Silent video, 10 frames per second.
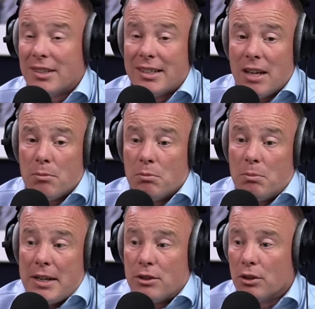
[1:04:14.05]
They're done
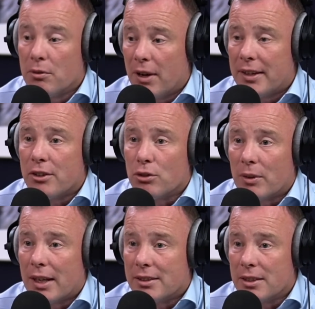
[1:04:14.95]
based on the financial
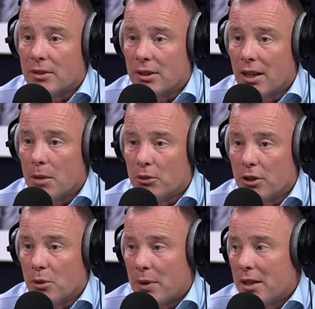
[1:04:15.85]
reality of the club. So,
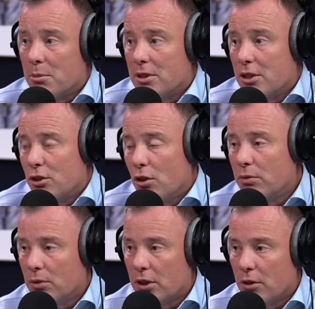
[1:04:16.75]
we had a position
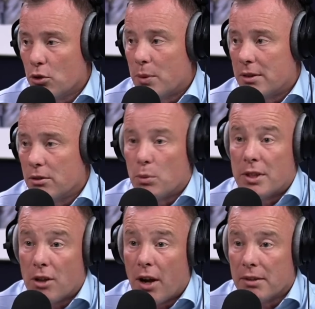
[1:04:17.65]
of, well, do we
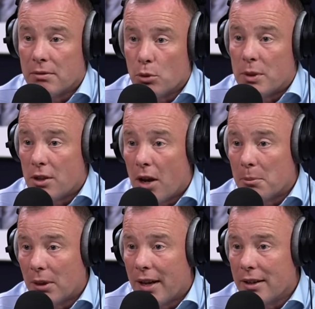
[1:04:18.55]
sign
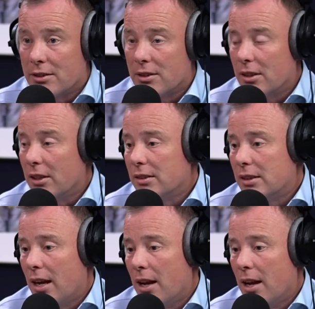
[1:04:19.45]
players that